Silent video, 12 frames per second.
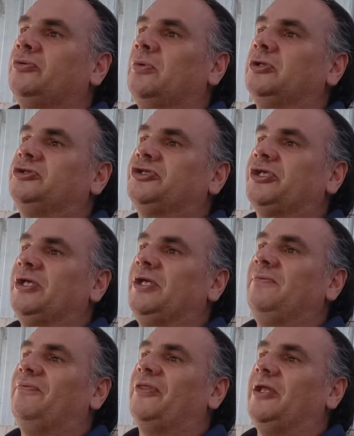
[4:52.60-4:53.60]
to
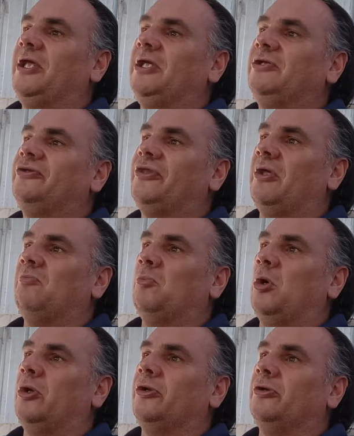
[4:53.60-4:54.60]
achieve things than
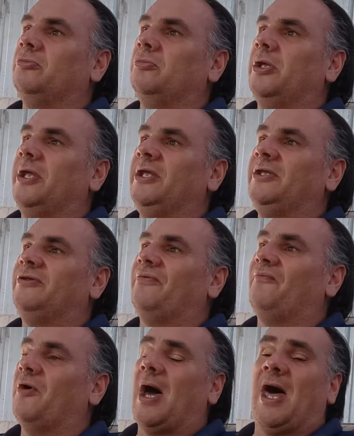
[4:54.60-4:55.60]
what it is
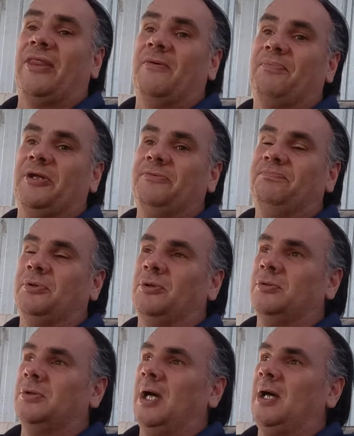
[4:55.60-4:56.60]
for other
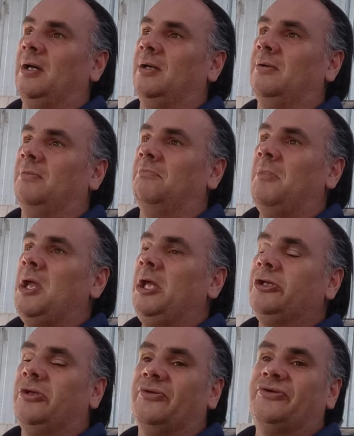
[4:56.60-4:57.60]
people, um,
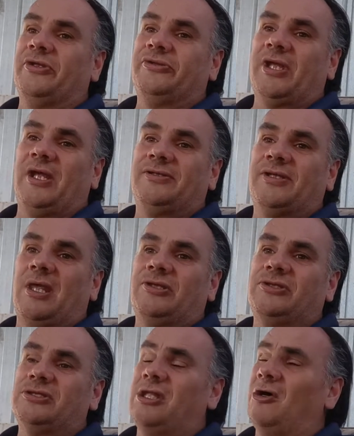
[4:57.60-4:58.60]
because it takes
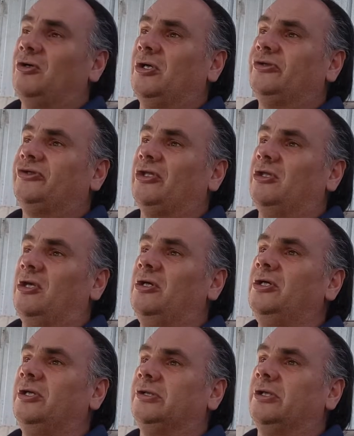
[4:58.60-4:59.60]
us longer to
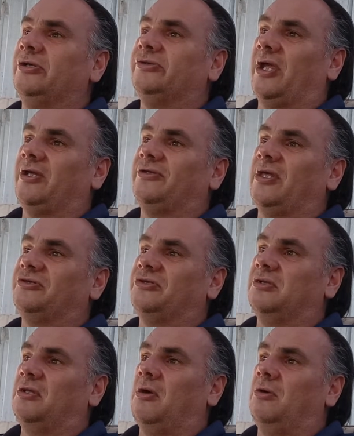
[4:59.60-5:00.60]
learn. It takes us
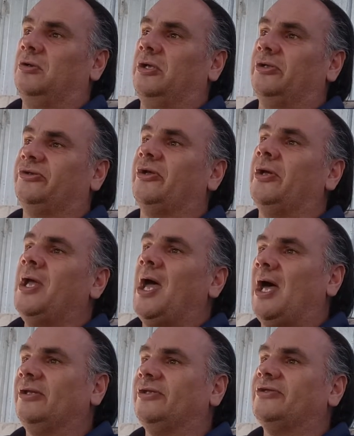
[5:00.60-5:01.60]
longer to
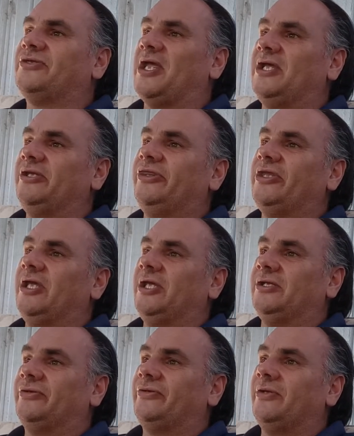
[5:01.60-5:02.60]
understand
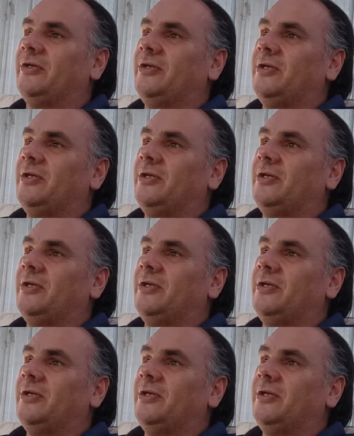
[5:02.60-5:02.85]
things.